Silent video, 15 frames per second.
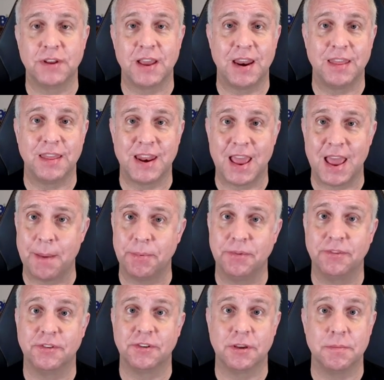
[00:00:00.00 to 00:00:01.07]
data that
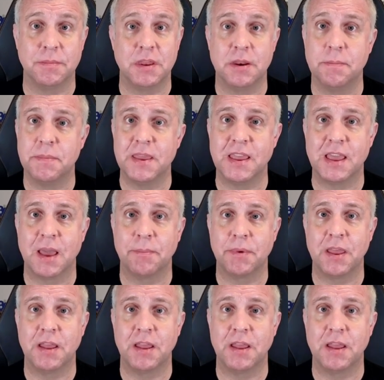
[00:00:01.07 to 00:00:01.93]
happens to come in in PCAP